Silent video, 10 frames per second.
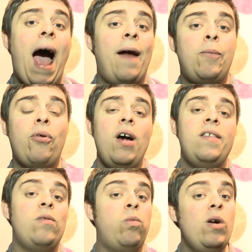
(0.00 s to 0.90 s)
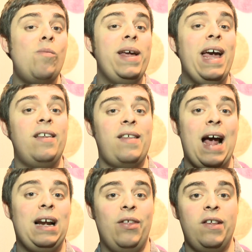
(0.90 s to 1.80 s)
and the prices will be
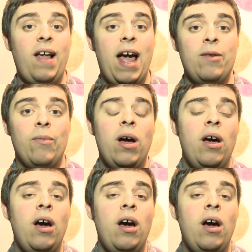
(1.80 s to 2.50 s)
exactly the same.